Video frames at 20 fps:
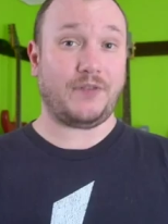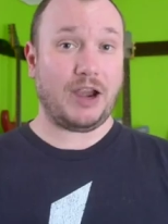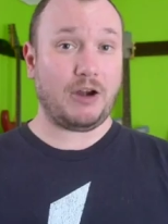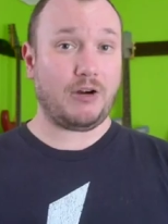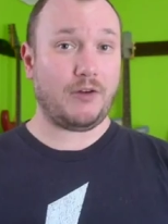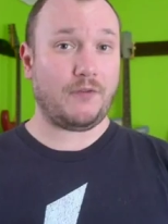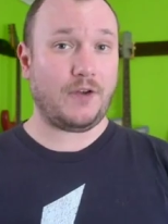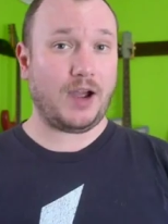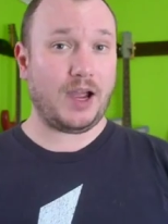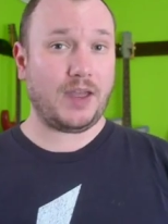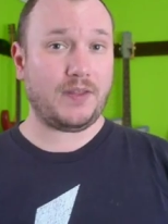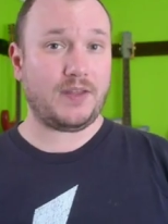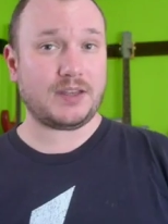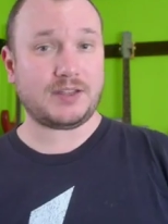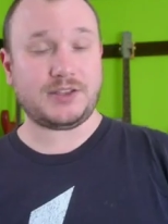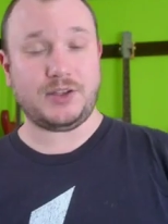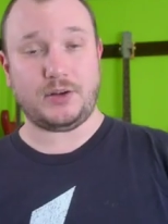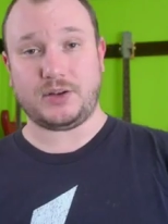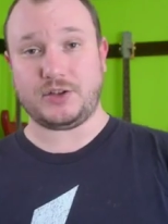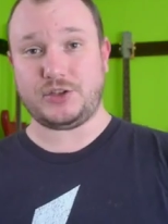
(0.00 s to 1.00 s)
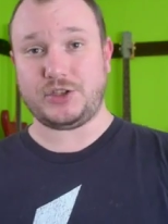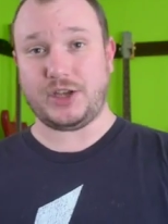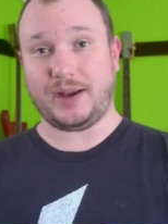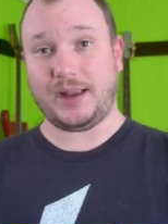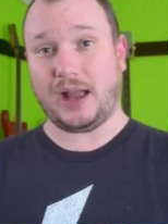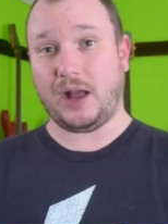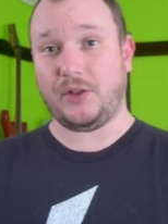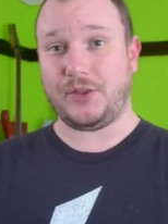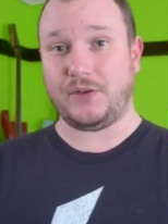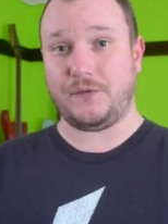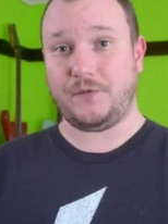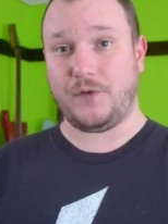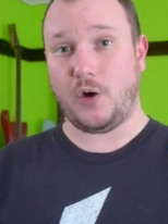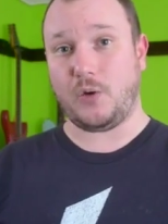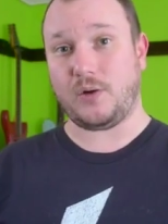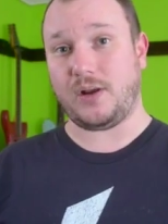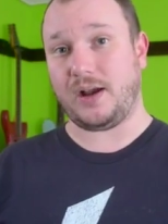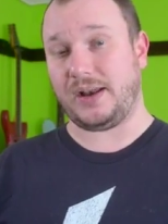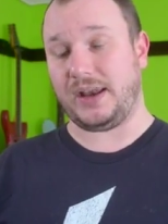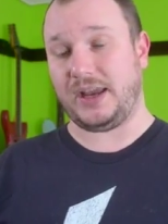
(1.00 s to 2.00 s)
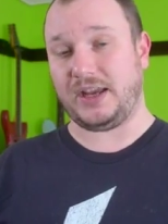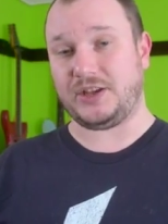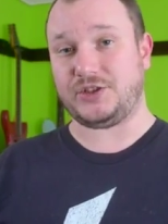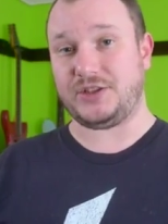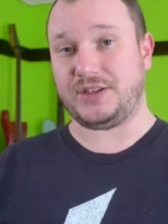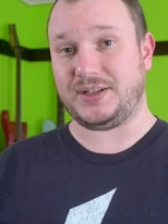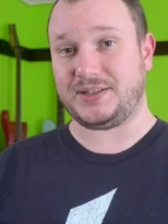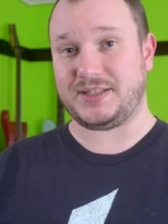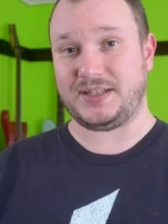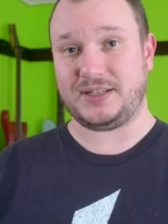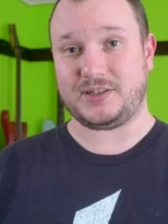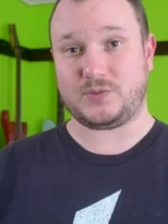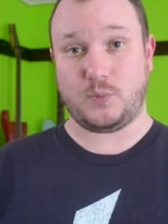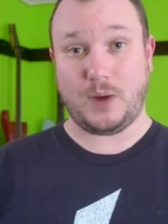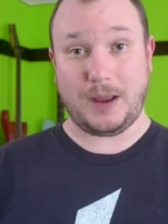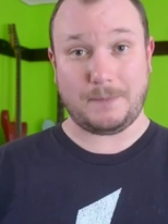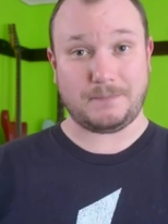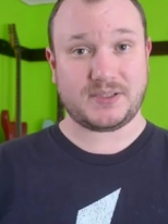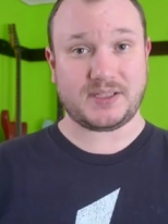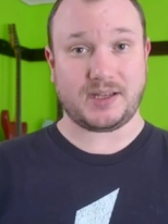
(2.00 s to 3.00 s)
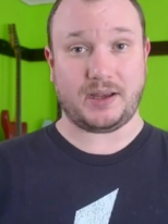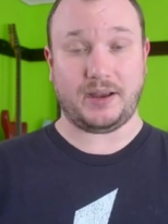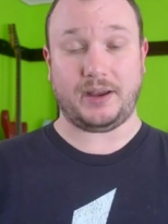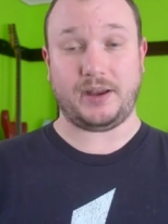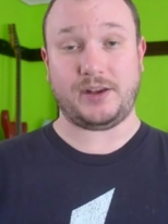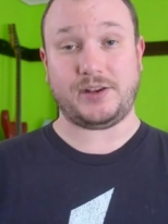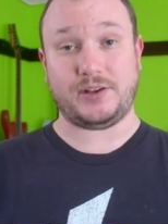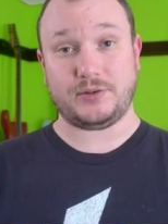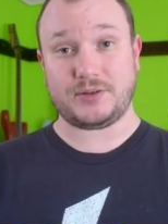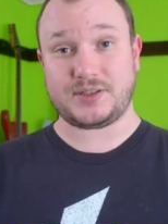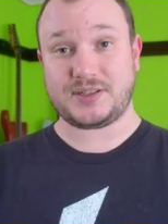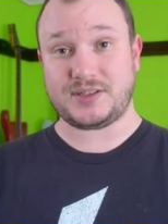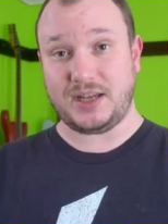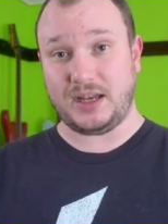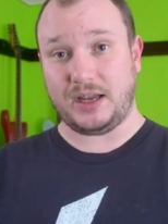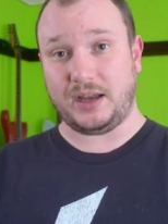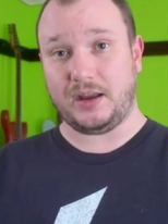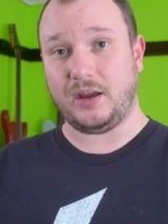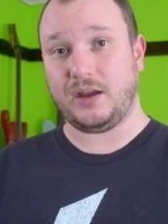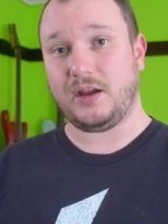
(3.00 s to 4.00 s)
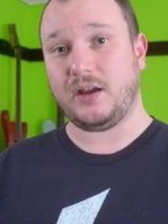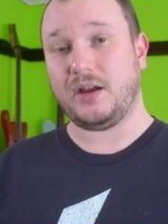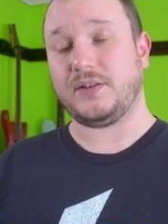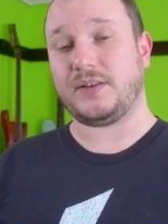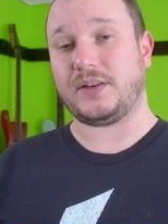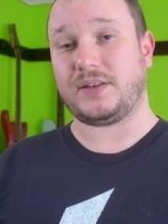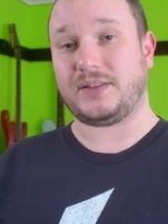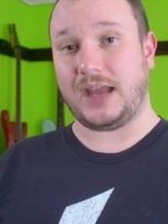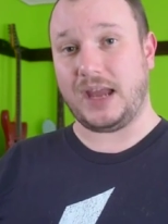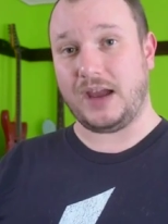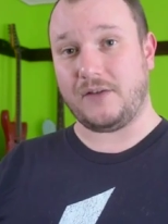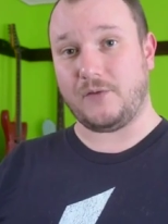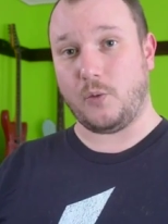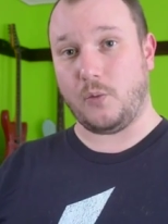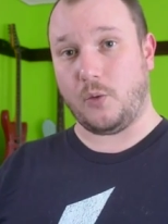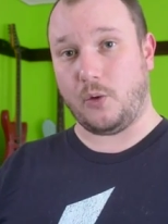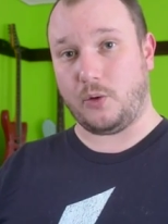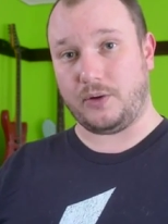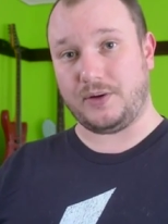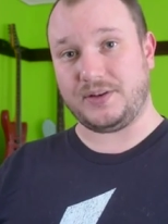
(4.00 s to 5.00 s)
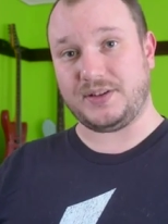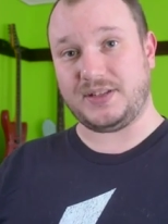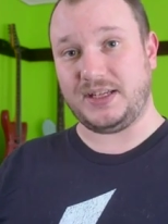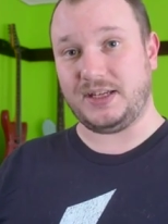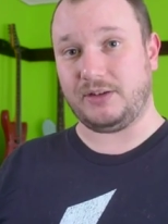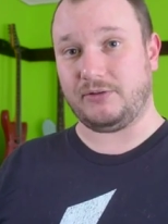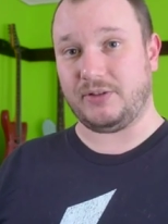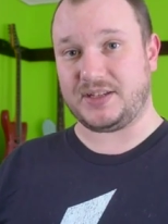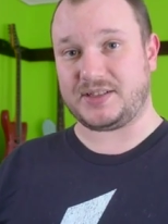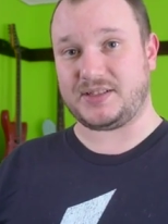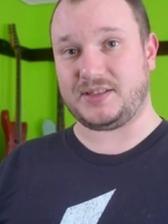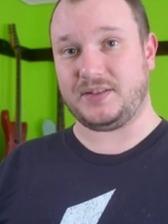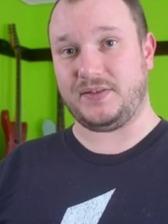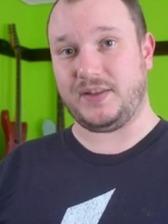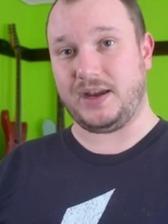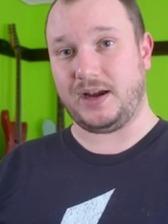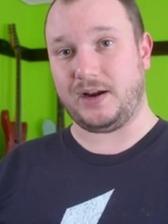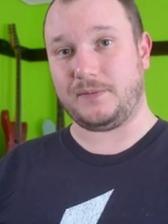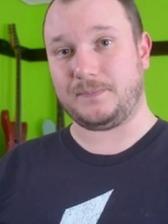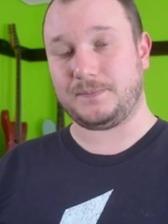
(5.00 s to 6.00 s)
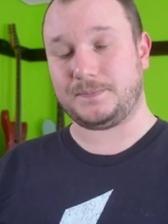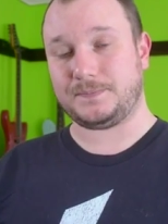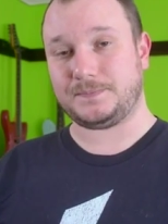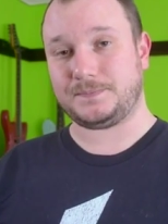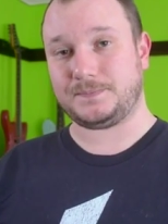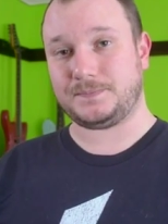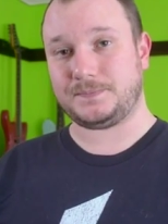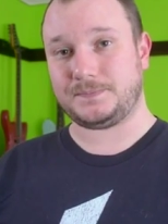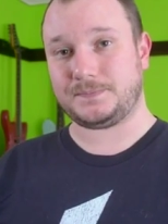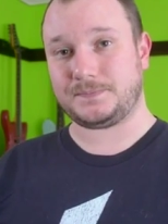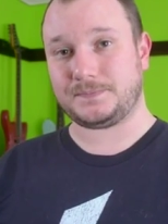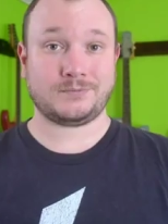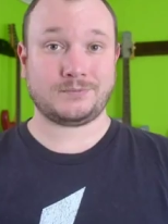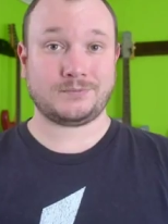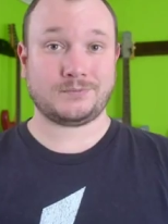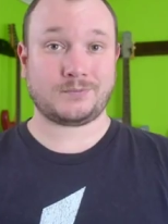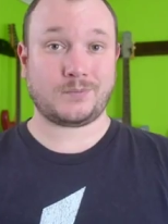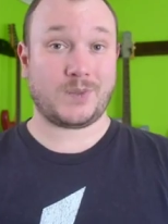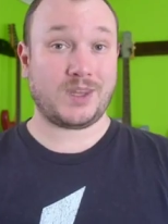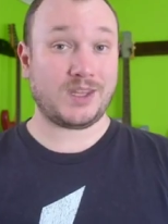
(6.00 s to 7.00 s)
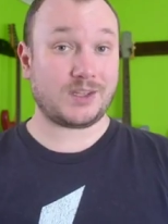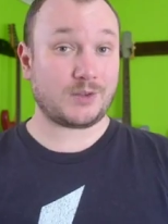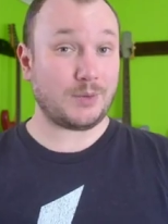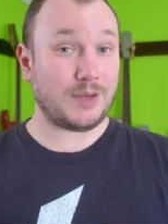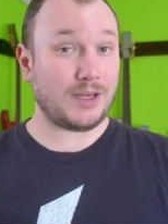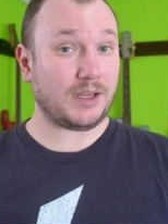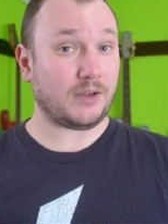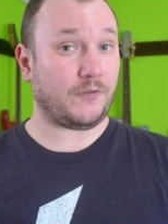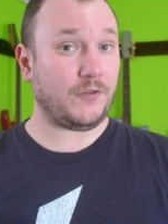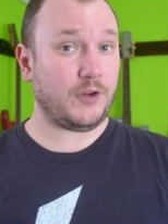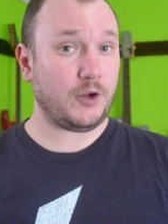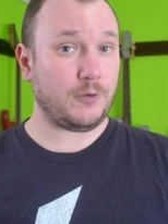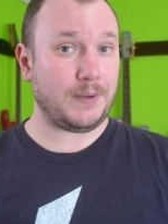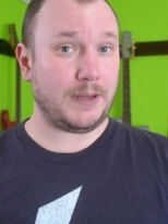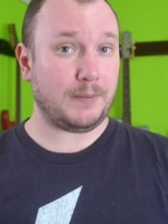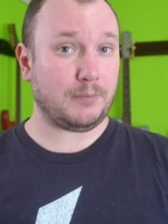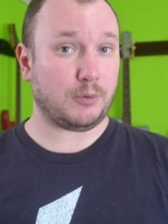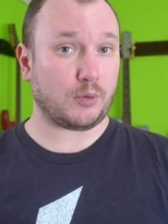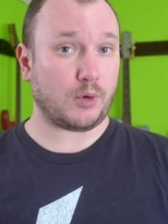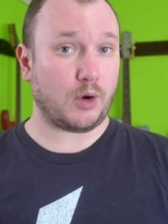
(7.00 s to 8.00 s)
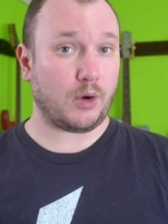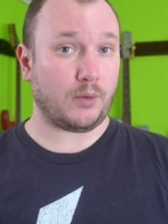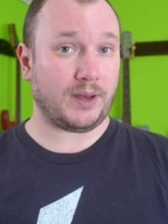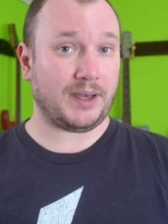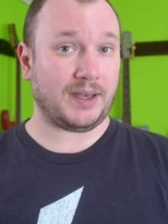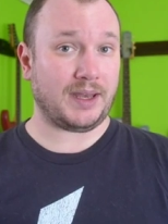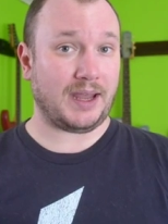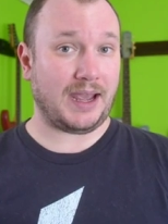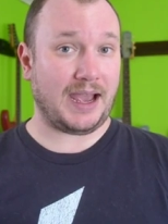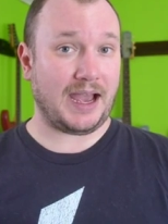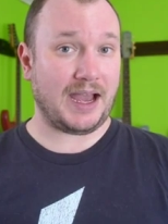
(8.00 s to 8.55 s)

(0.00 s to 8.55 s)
verify this, you can check out the phone on HTC's website and you'll see that they have a warranty listed there. This week, a few people wrote in to